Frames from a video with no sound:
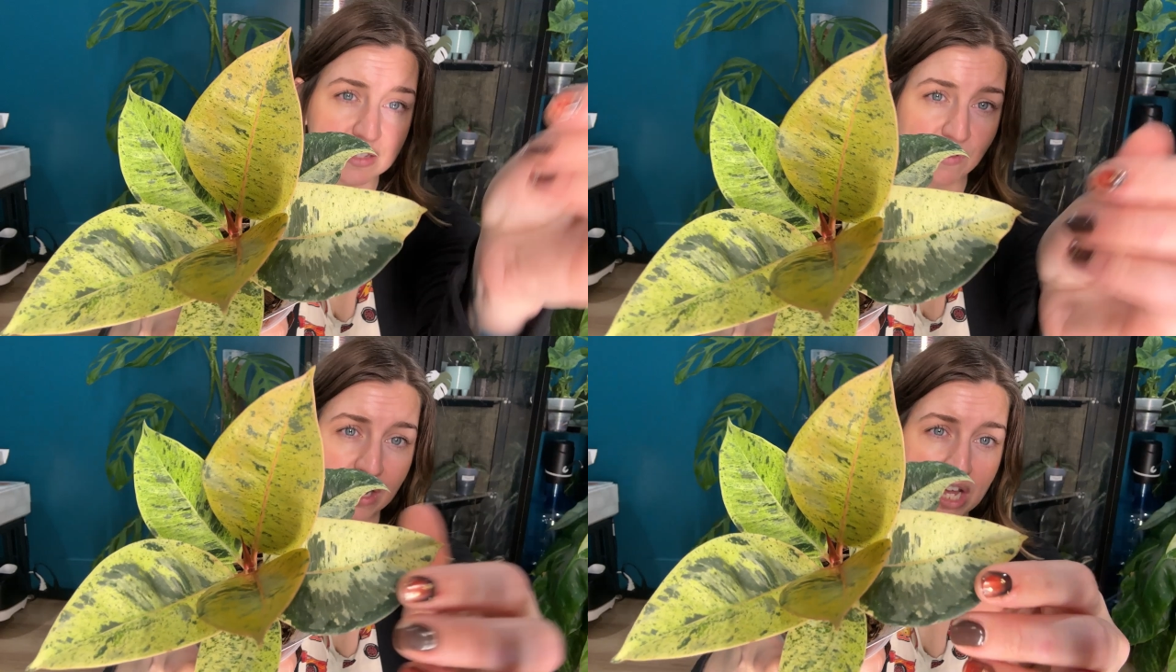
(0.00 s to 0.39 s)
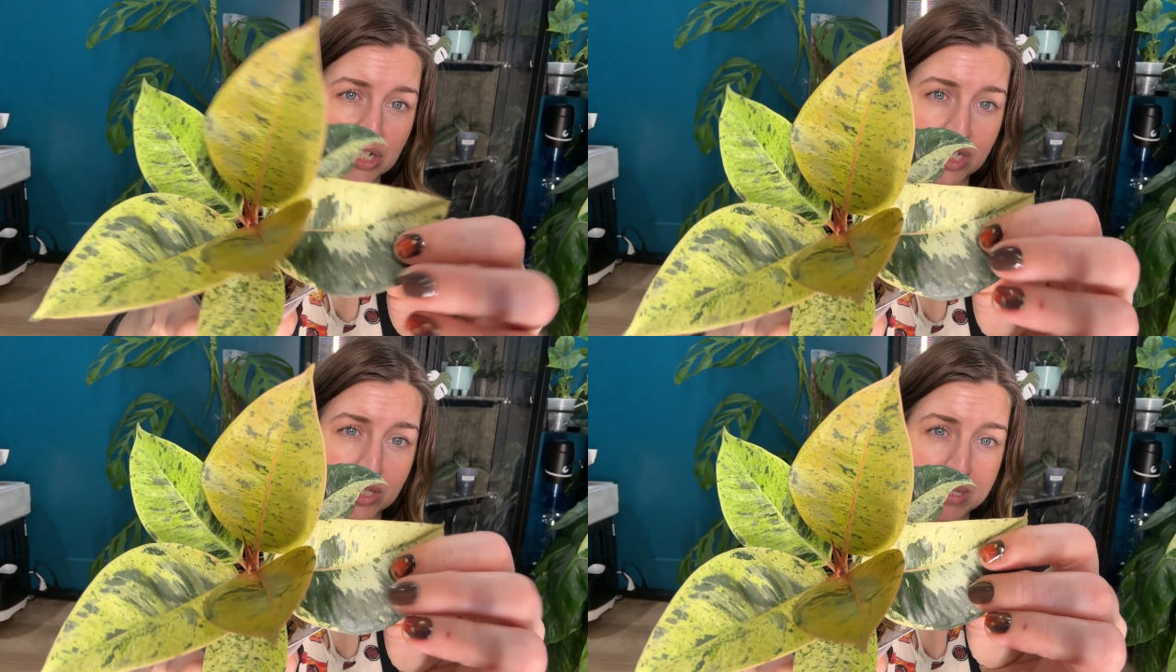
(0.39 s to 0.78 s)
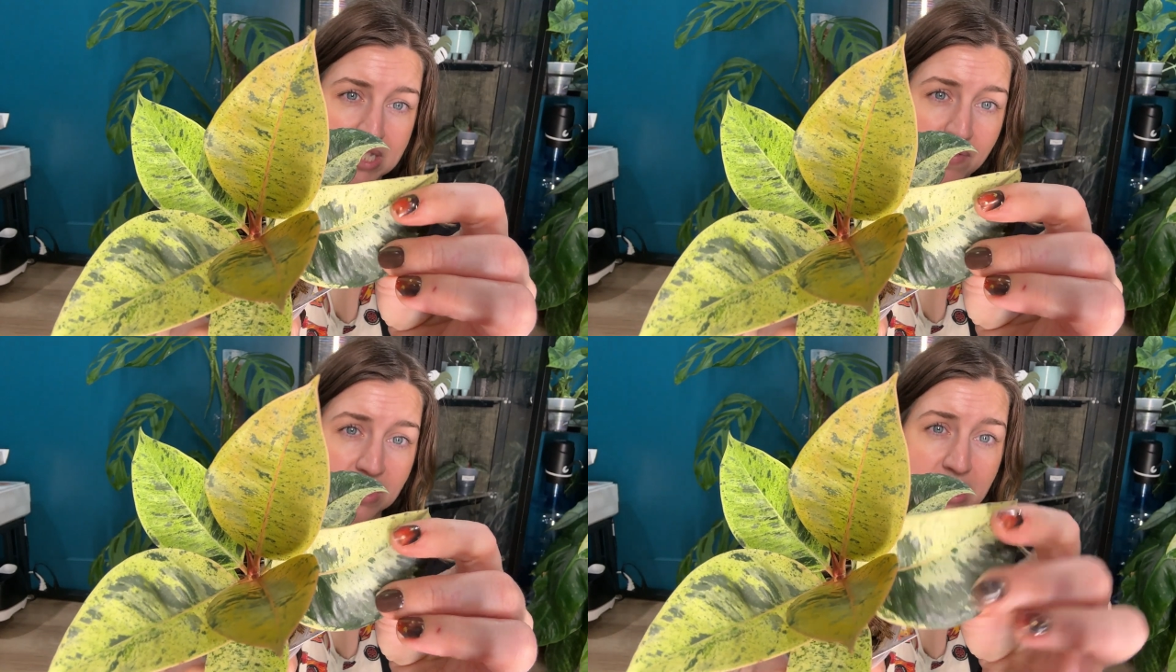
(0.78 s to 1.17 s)
variegation
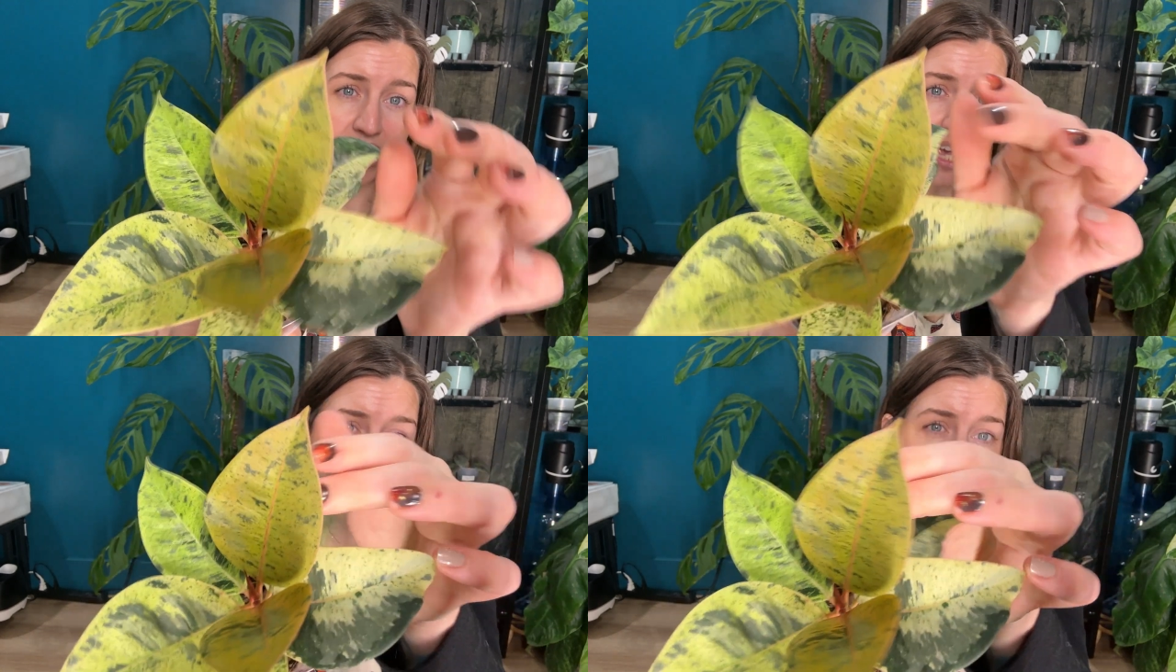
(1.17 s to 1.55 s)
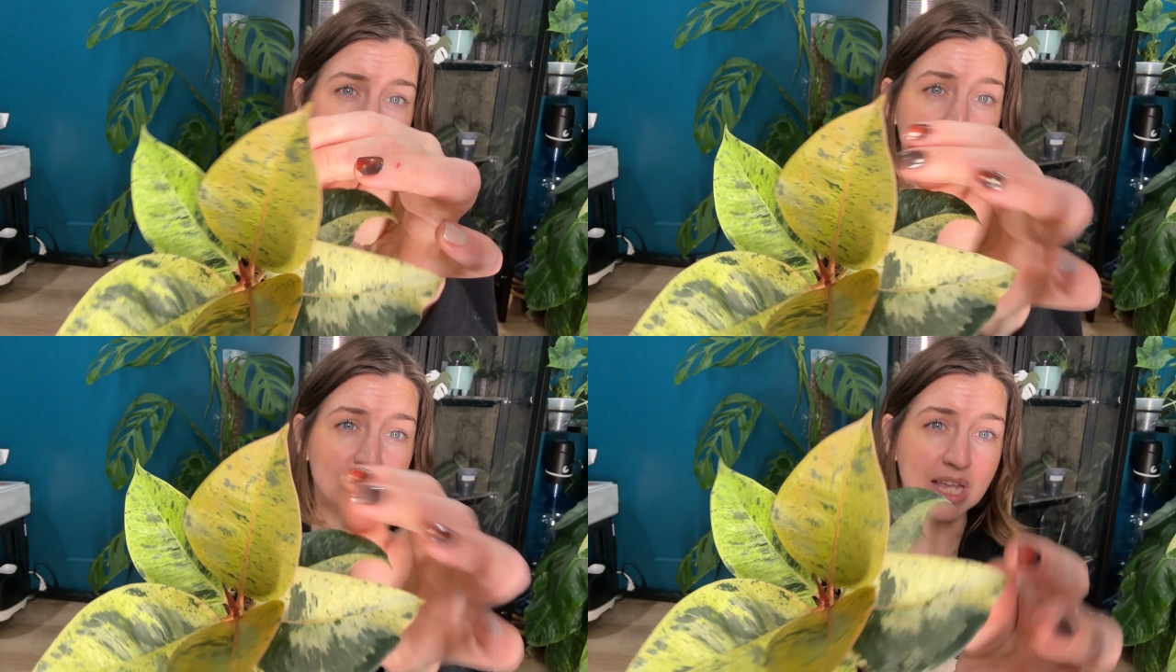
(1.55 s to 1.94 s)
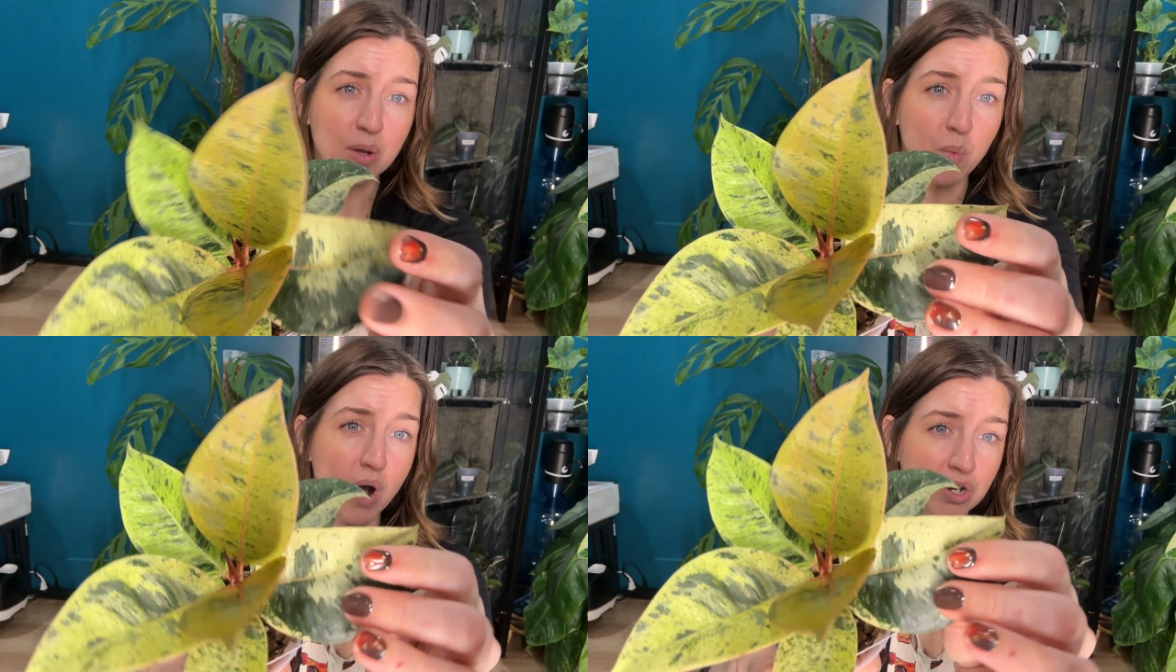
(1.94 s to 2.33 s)
specifically, it just looks
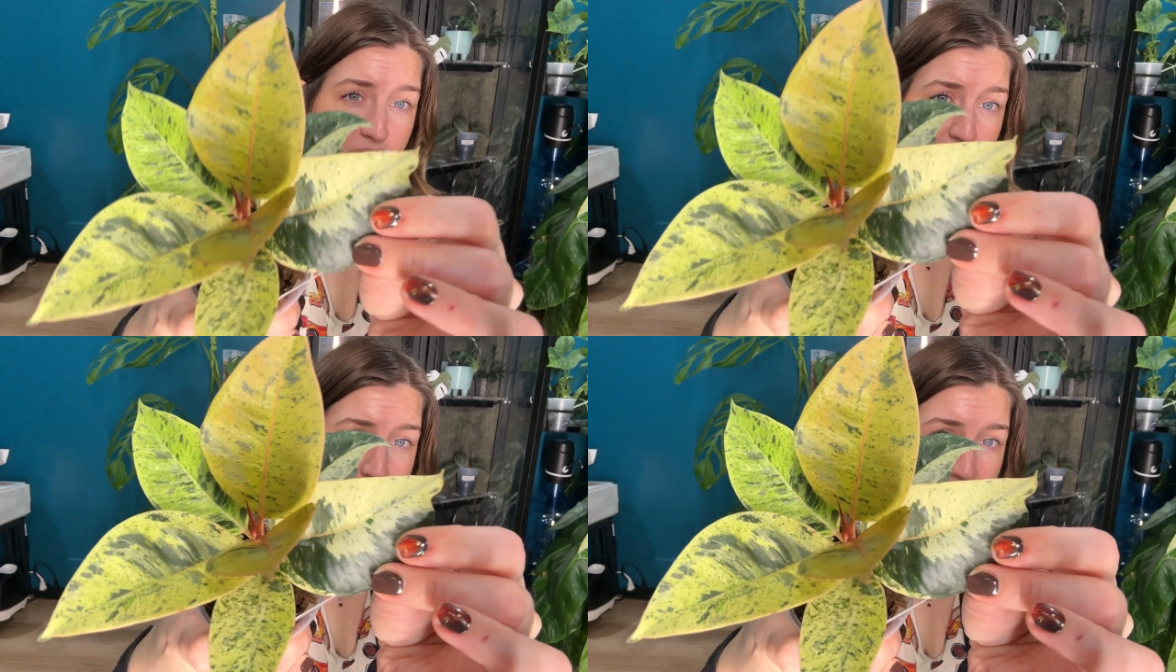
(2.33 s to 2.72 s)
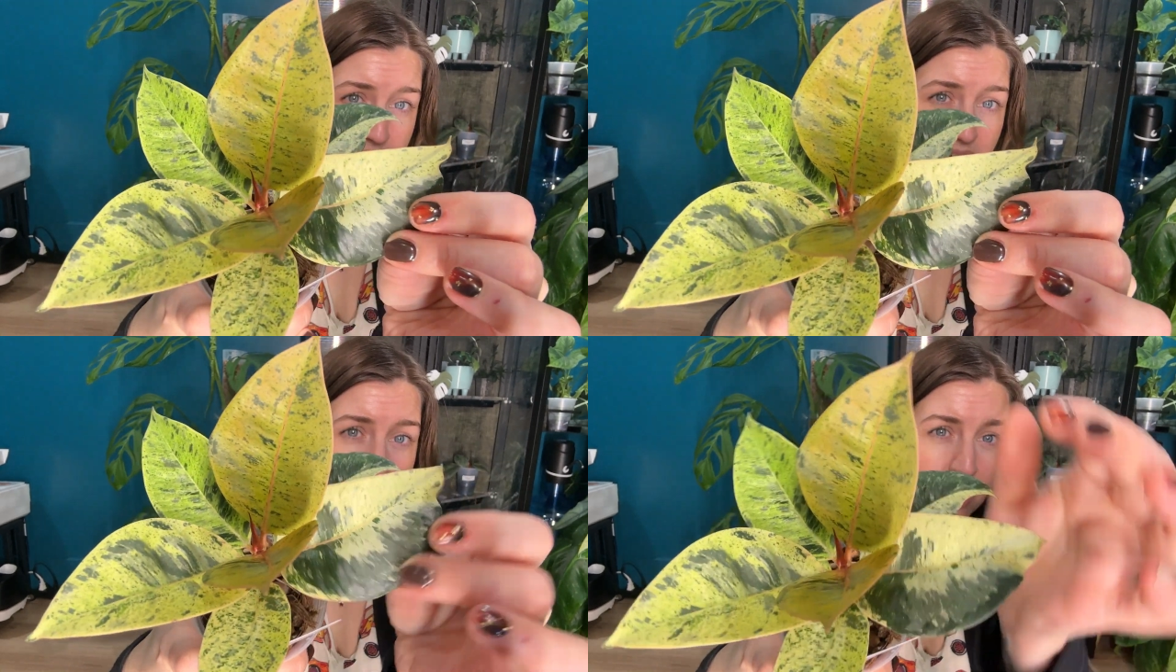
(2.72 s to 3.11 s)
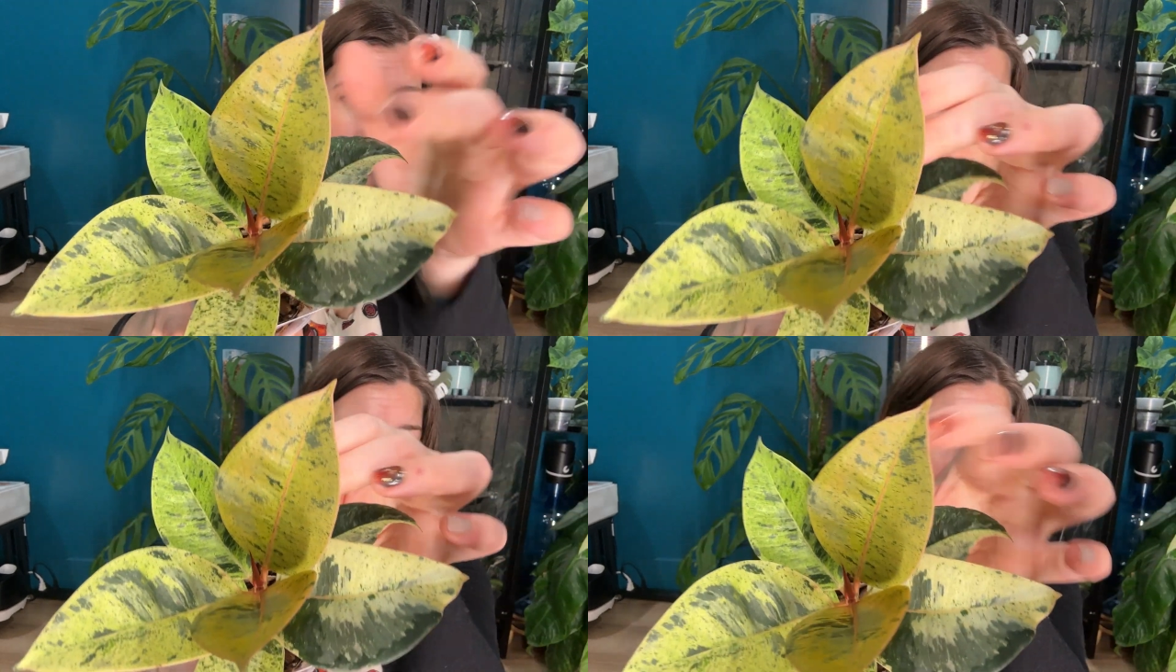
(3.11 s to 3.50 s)
like watercolor
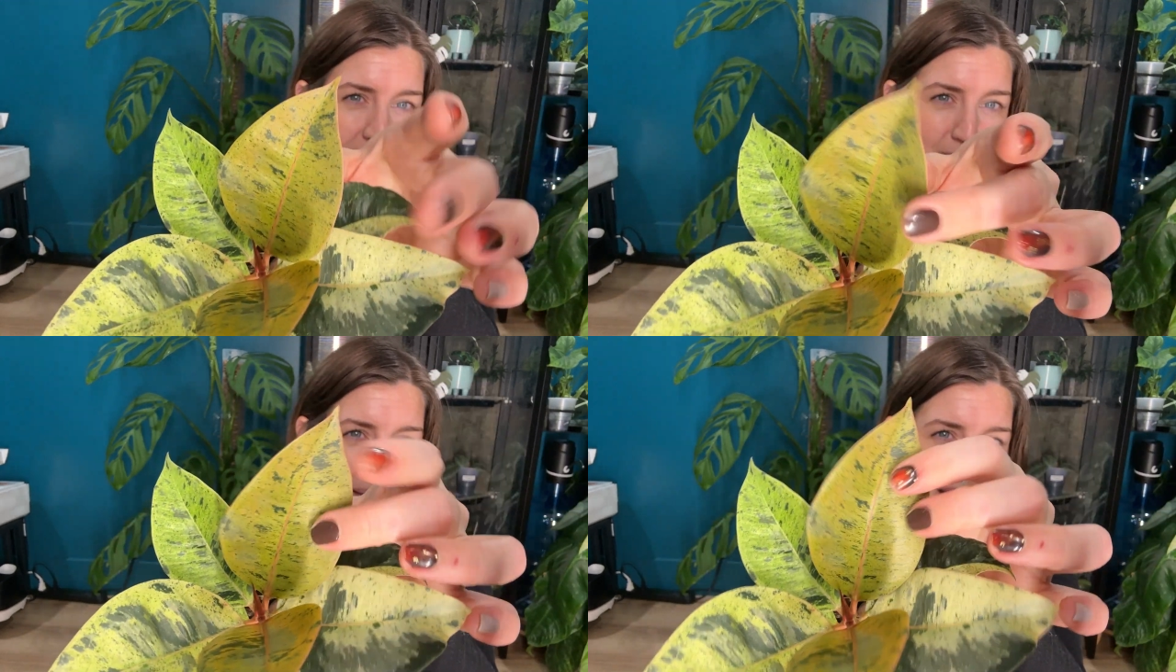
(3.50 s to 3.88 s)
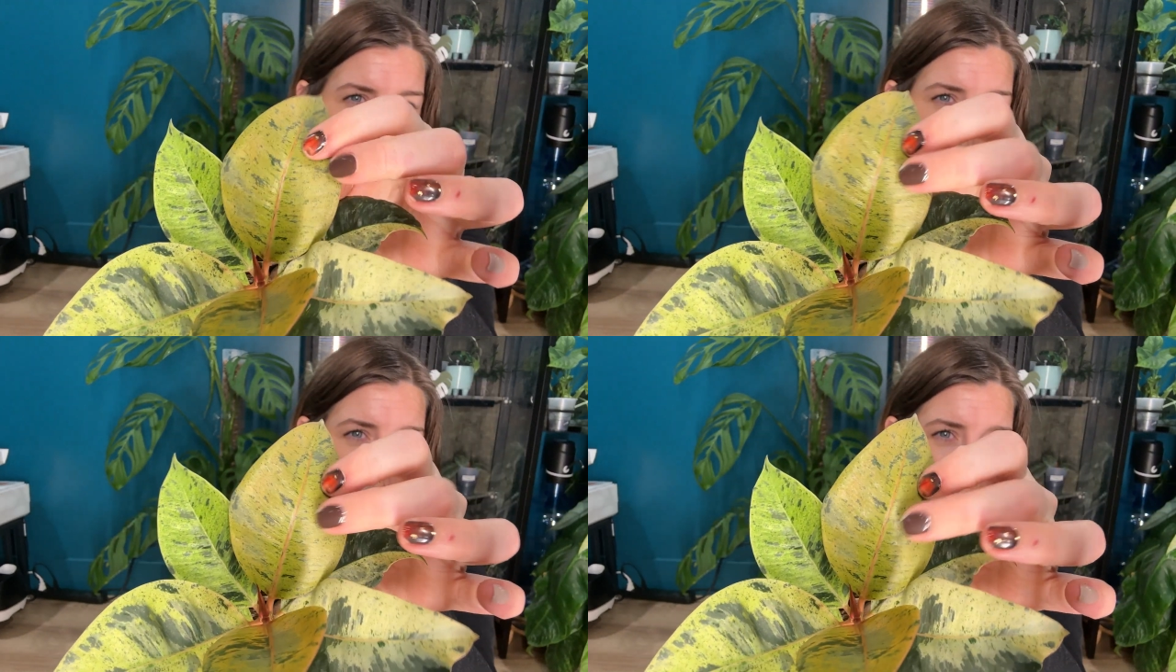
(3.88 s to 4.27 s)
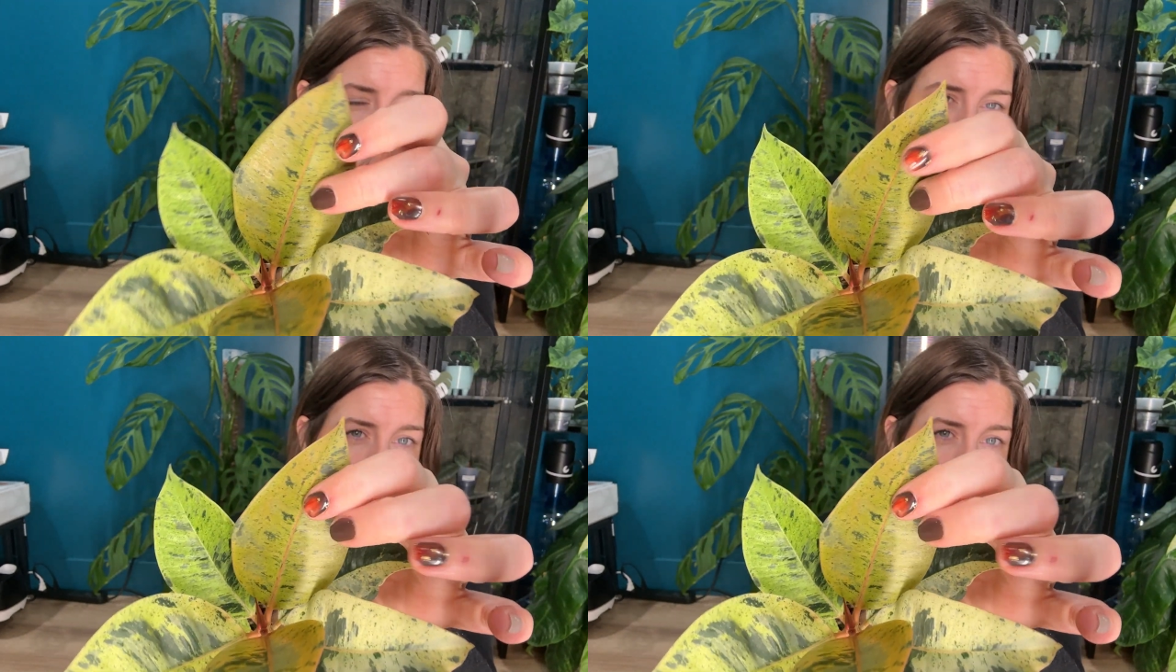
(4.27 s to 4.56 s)
or like spackle